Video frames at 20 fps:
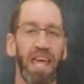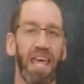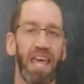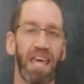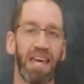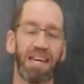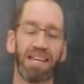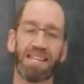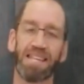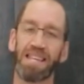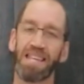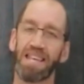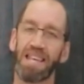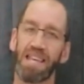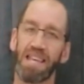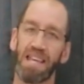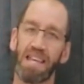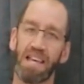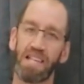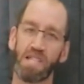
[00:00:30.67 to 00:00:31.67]
And
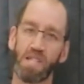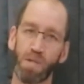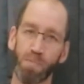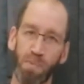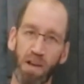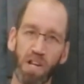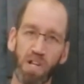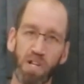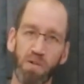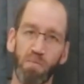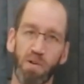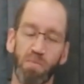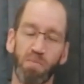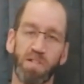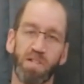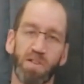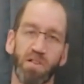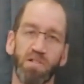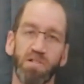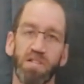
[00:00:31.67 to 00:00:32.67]
especially when we
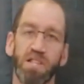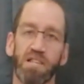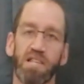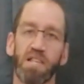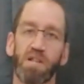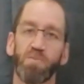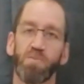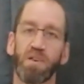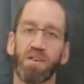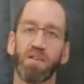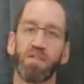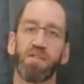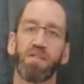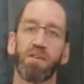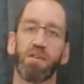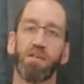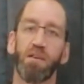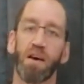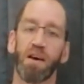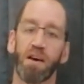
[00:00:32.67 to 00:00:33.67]
start dealing
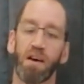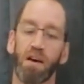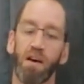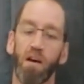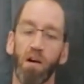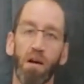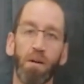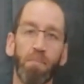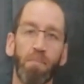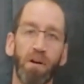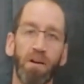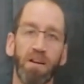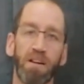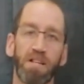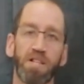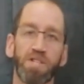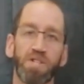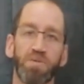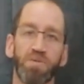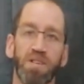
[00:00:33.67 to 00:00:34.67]
with armbar
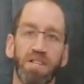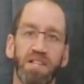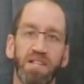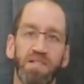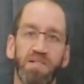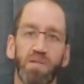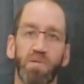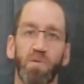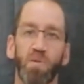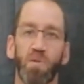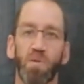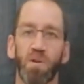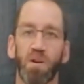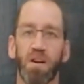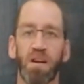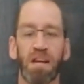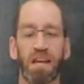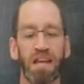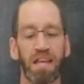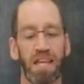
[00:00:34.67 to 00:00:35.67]
injuries
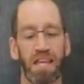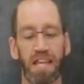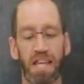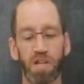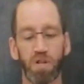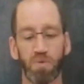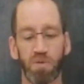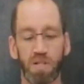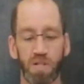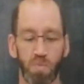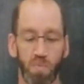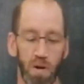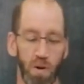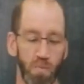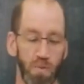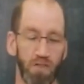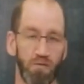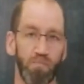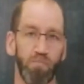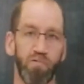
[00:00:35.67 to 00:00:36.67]
or injuries where
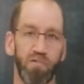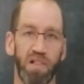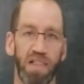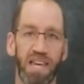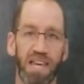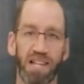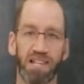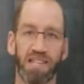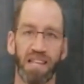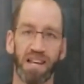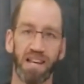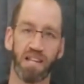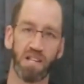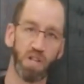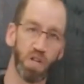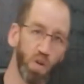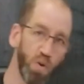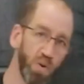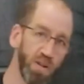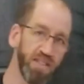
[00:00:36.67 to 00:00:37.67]
we've planted
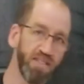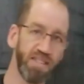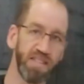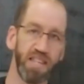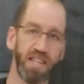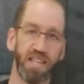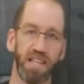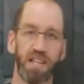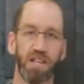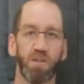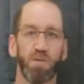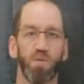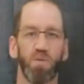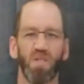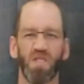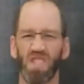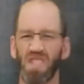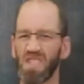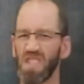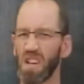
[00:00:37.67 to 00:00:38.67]
and twisted
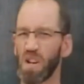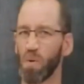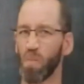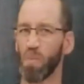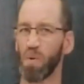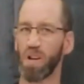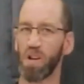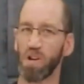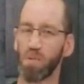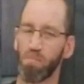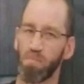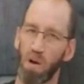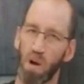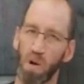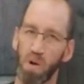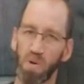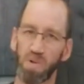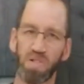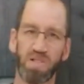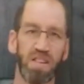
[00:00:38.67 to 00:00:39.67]
or just done a weird
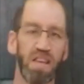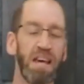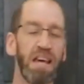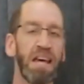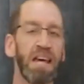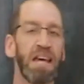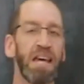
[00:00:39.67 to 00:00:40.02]
post.